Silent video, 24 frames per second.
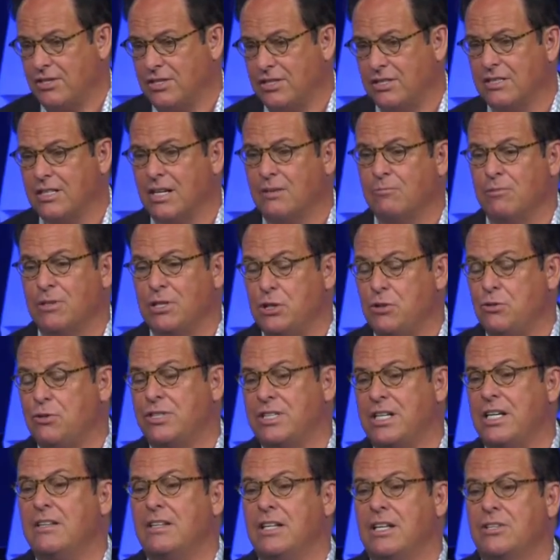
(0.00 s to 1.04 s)
He said, When you
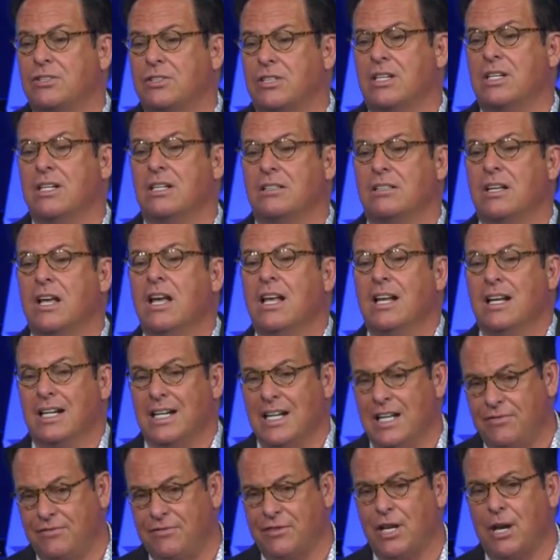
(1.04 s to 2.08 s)
see these things,
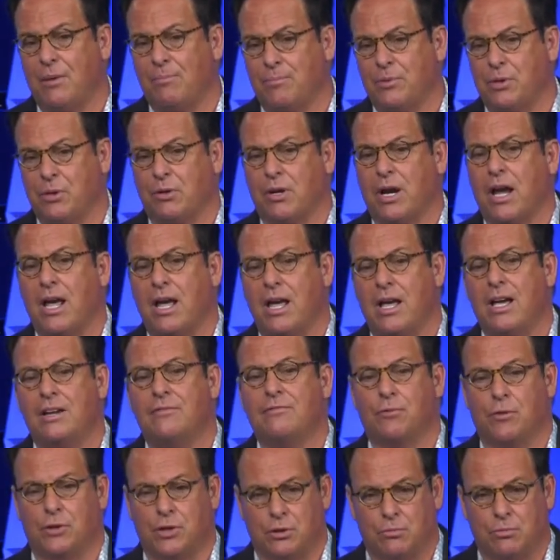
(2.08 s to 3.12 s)
lift up your head,
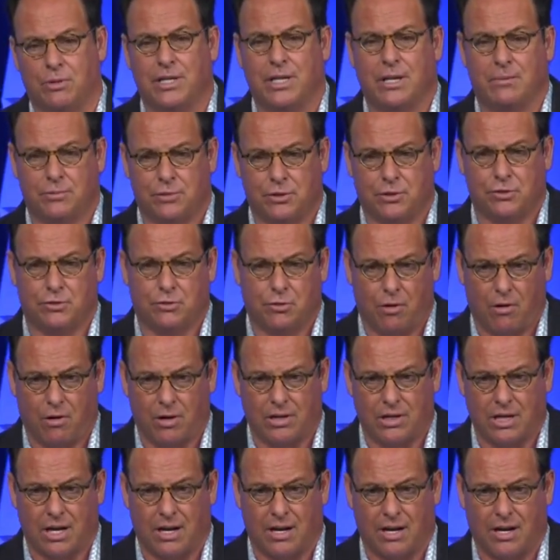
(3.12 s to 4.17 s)
for your redemption is
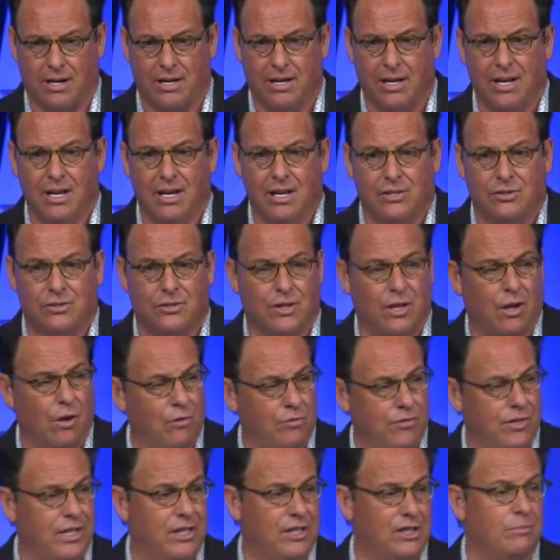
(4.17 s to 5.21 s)
drawing nigh. So the whole
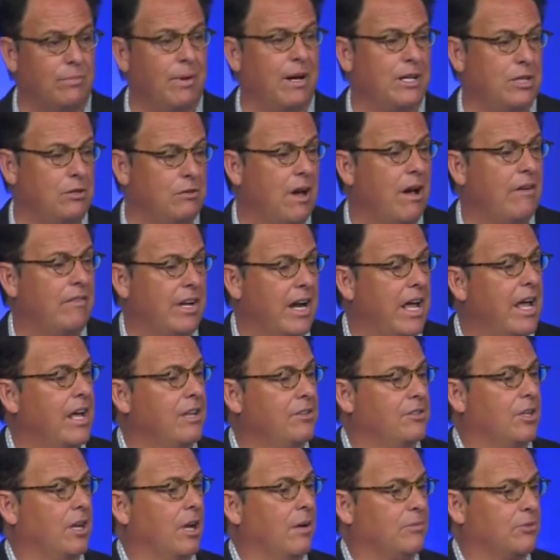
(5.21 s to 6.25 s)
thing is about you having a
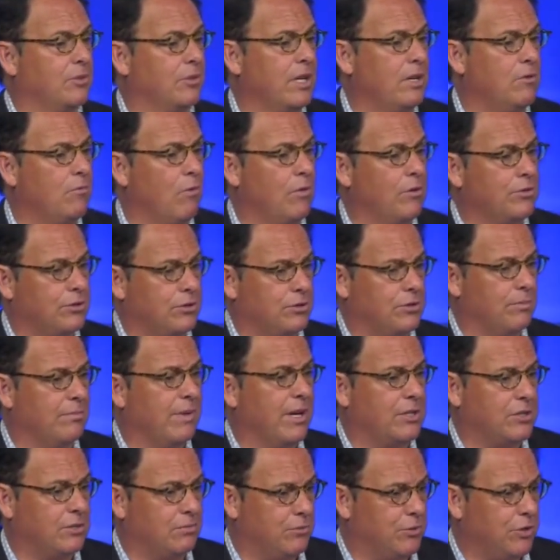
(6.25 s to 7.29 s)
heads up. So he wants us to
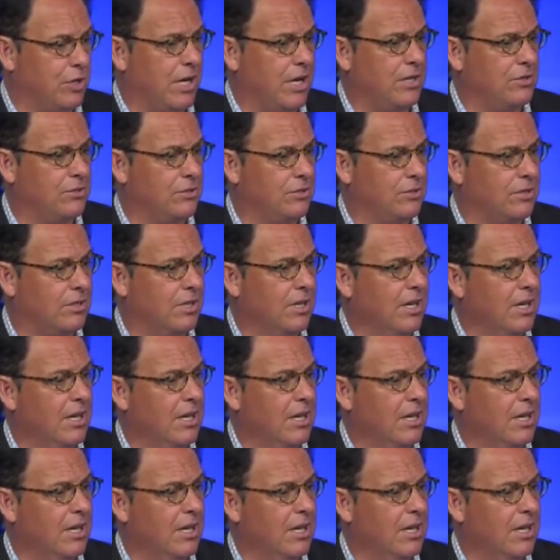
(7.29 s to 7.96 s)
make some changes.